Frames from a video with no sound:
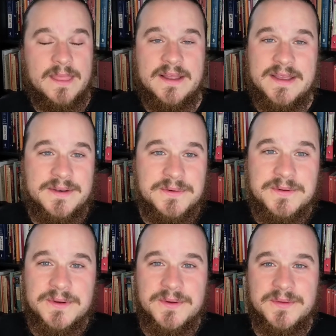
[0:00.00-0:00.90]
Again,
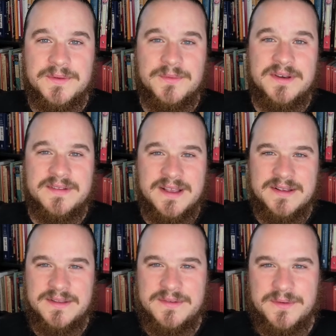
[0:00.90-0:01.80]
who knows what
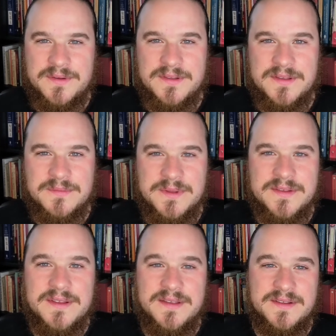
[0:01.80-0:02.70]
exactly the source of this
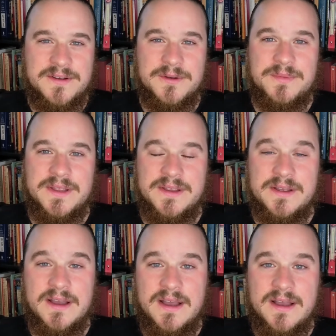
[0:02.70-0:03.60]
bliss is? It could
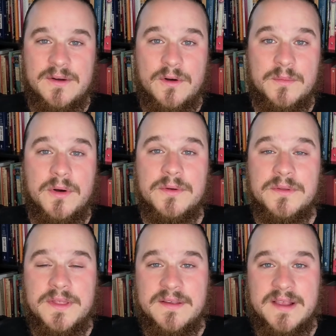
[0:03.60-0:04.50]
be
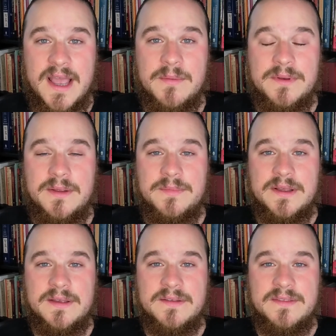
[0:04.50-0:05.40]
hormonal things happening
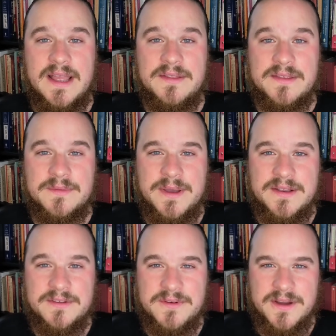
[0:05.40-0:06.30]
because now that the
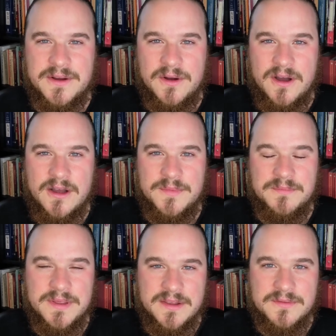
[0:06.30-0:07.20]
mind is very calm
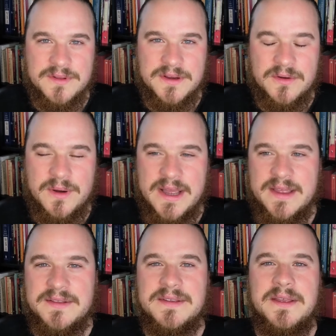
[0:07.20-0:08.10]
and peaceful and
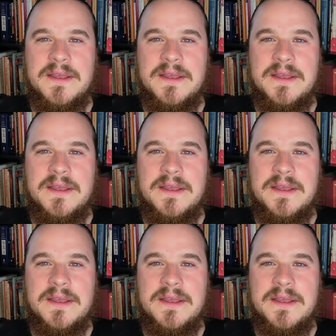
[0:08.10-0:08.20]
quiet,